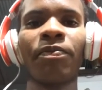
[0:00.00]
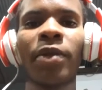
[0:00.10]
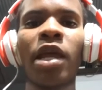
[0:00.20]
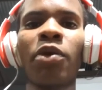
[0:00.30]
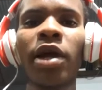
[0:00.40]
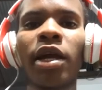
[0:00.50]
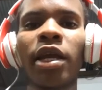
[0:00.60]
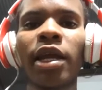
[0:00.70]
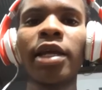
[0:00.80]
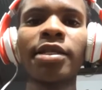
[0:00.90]
and where
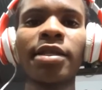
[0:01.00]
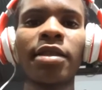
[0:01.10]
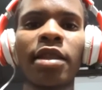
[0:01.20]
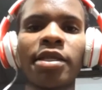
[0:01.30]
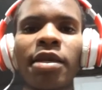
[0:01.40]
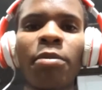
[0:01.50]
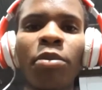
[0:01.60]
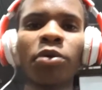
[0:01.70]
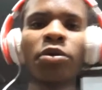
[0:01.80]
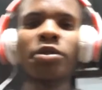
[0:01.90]
can I get the
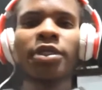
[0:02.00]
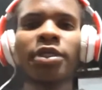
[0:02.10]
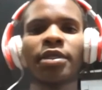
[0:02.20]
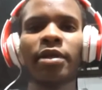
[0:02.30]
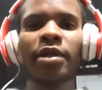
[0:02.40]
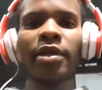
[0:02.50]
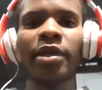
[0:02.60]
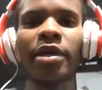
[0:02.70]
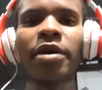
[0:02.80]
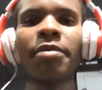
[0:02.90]
support.
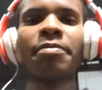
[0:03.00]
Yeah.